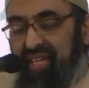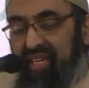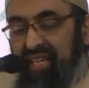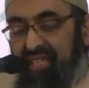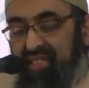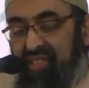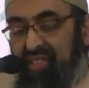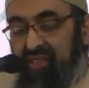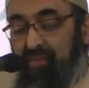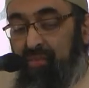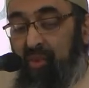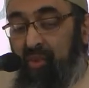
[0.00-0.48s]

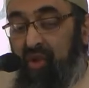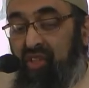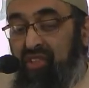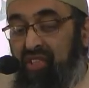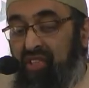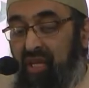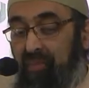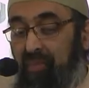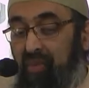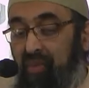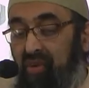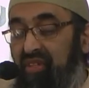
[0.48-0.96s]
it, because
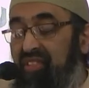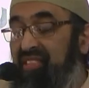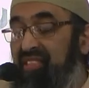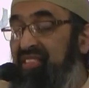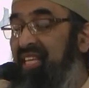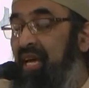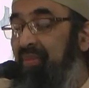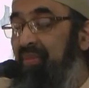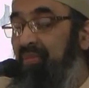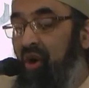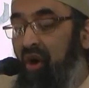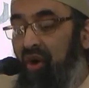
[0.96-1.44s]
amongst
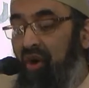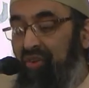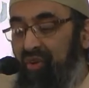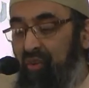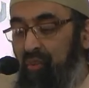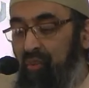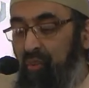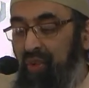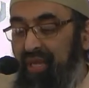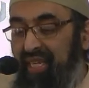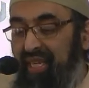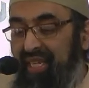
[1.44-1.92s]
them are the
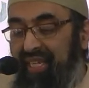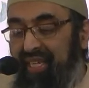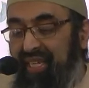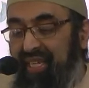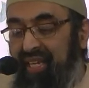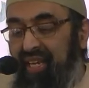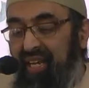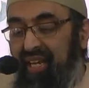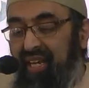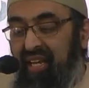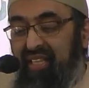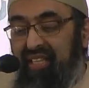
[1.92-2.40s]

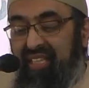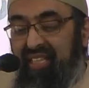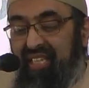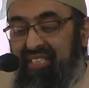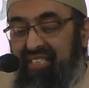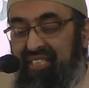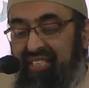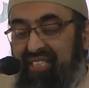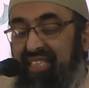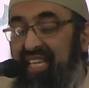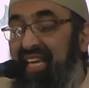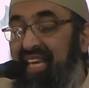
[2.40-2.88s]
weak, the
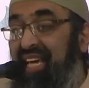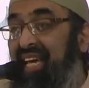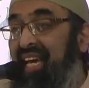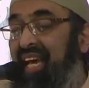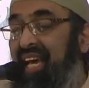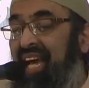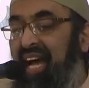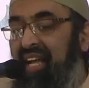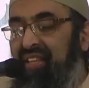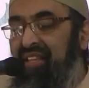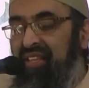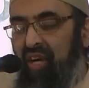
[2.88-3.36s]

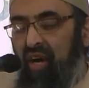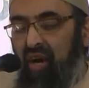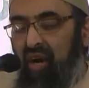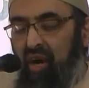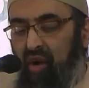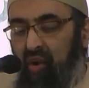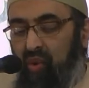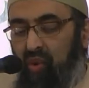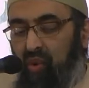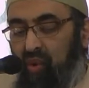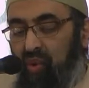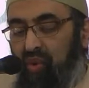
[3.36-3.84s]
sick and the
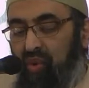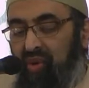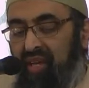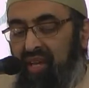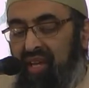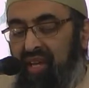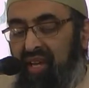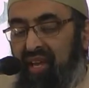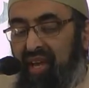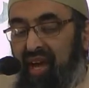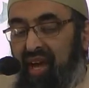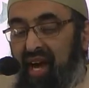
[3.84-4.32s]

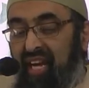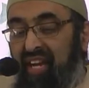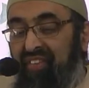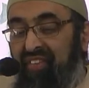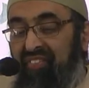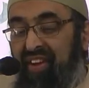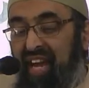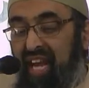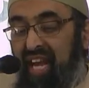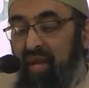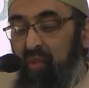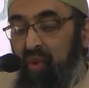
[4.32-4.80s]
old. And
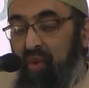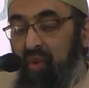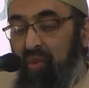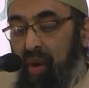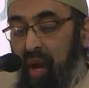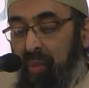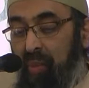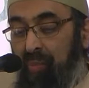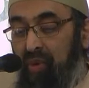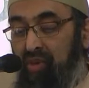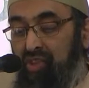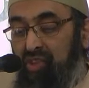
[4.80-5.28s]
if anyone
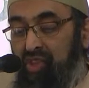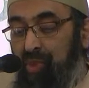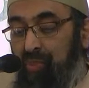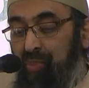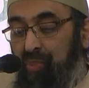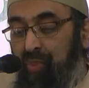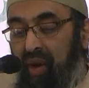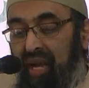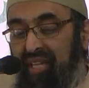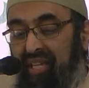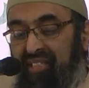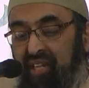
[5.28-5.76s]
amongst you
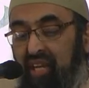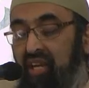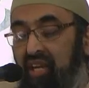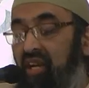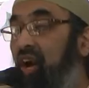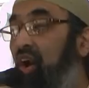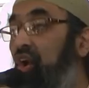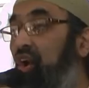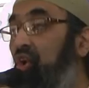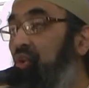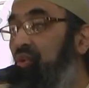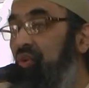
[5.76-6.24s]
prays
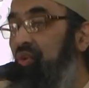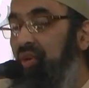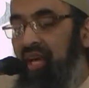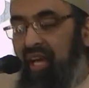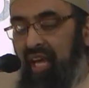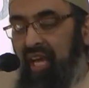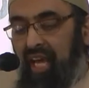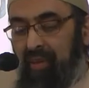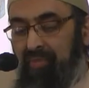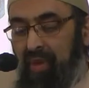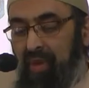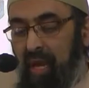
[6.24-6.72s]

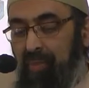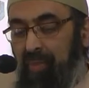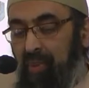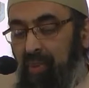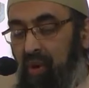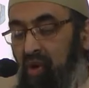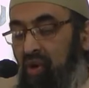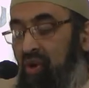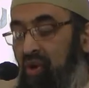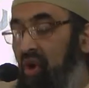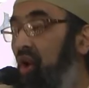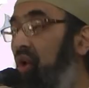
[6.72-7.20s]
alone, he may
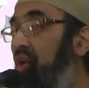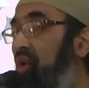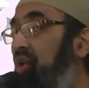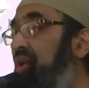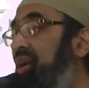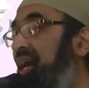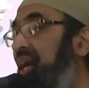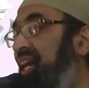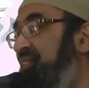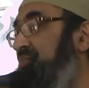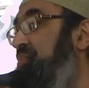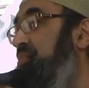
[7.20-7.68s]

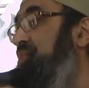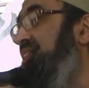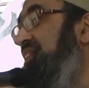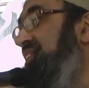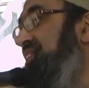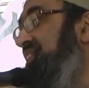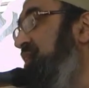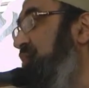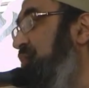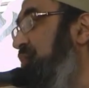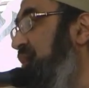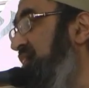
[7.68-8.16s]
prolong as much
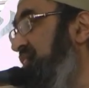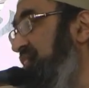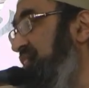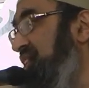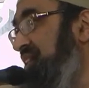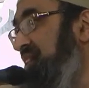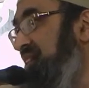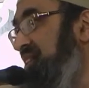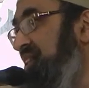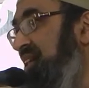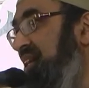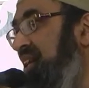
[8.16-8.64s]
as he
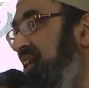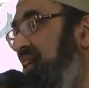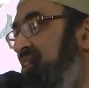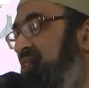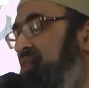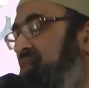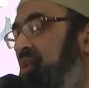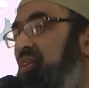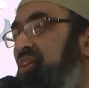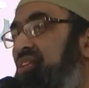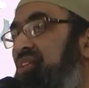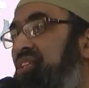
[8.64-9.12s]
wishes.
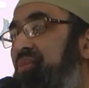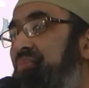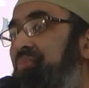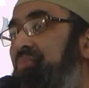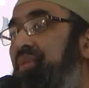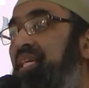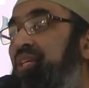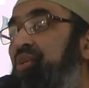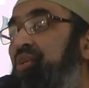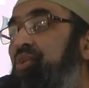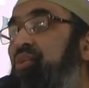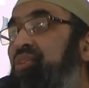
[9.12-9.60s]
So it doesn't
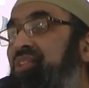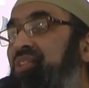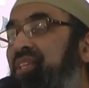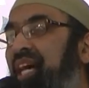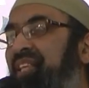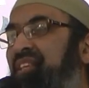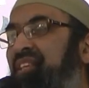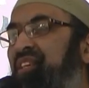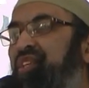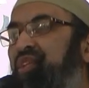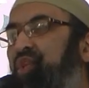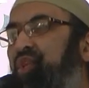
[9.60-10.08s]
mean you
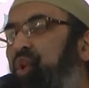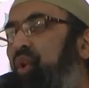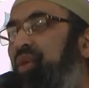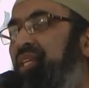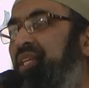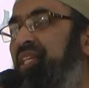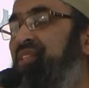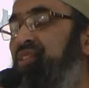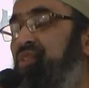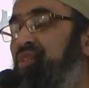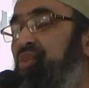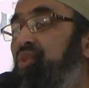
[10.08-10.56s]
recite the
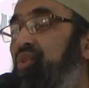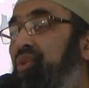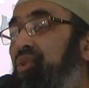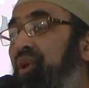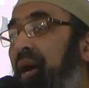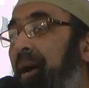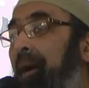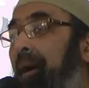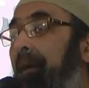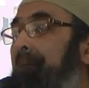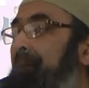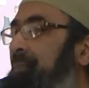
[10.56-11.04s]
shortest
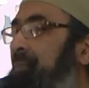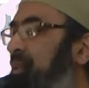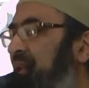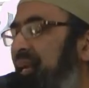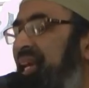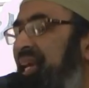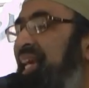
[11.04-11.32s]
surah, but